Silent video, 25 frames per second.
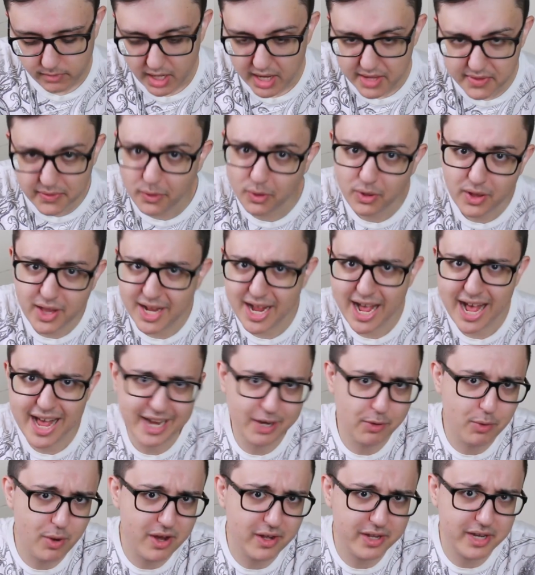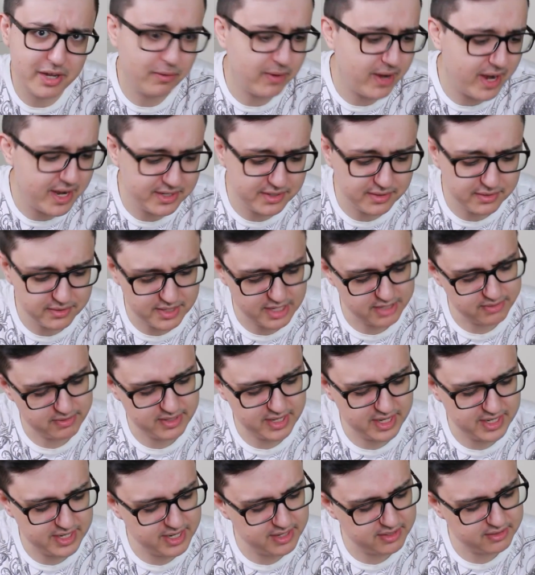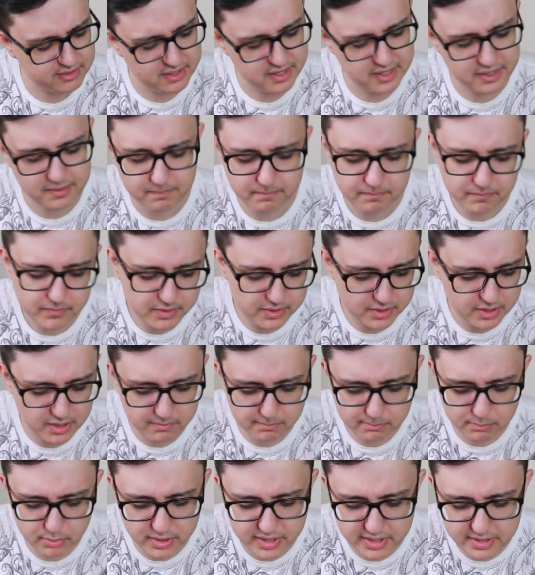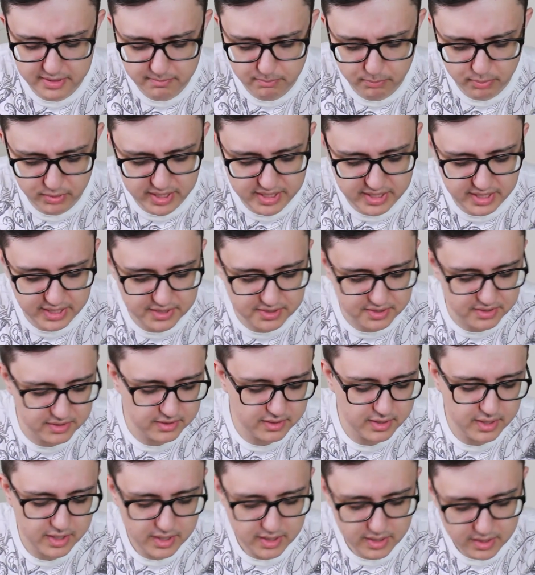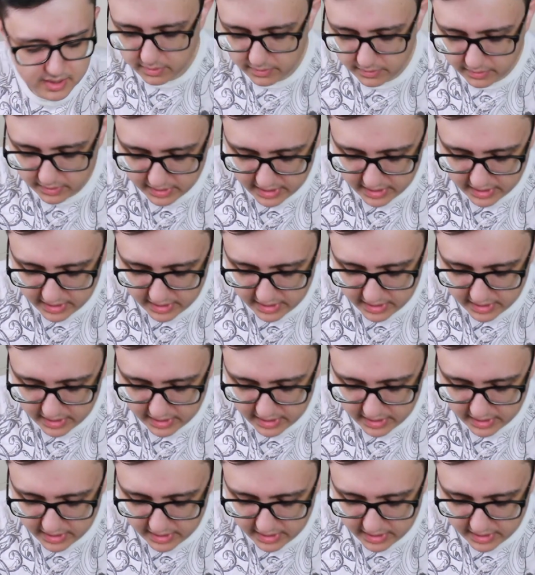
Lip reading: they're really high quality raisins. That's what they taste like. So pretty decent. The